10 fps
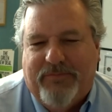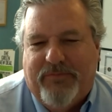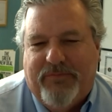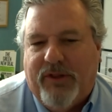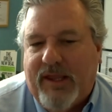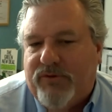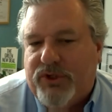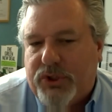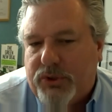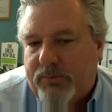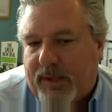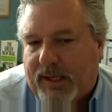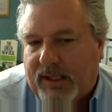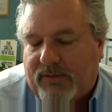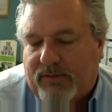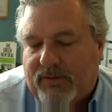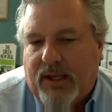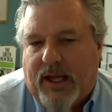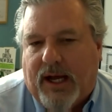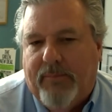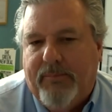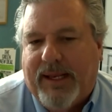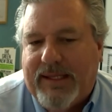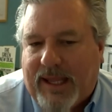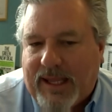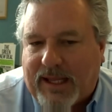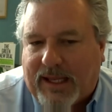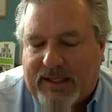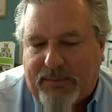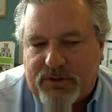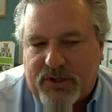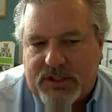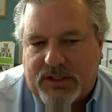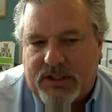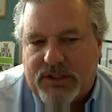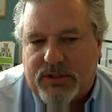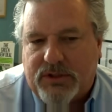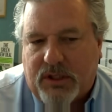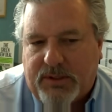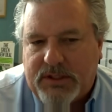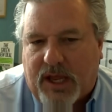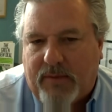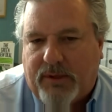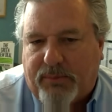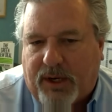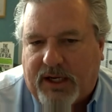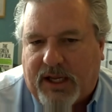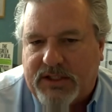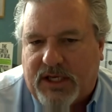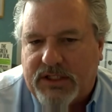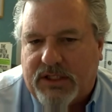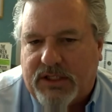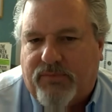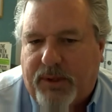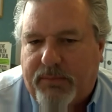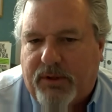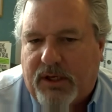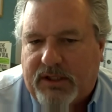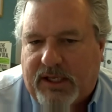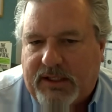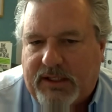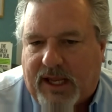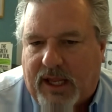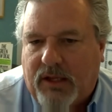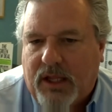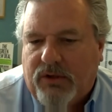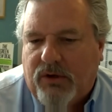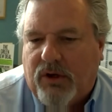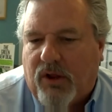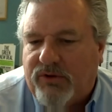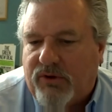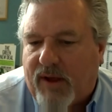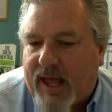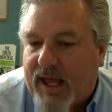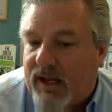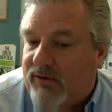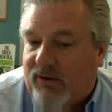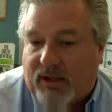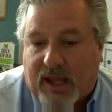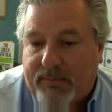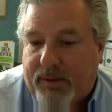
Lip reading: You only have 2 minutes. But again, I keep stressing this, there's going to be time in the breakout sessions for people to dig down. You can also add, I see a lot of